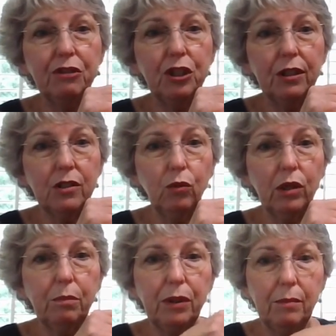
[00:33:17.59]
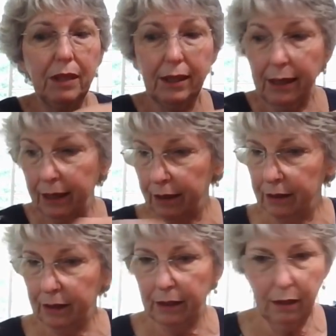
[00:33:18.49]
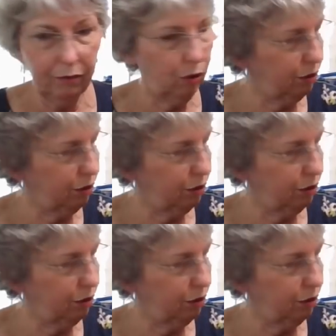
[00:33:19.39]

she doesn't want to put them in there, and then of course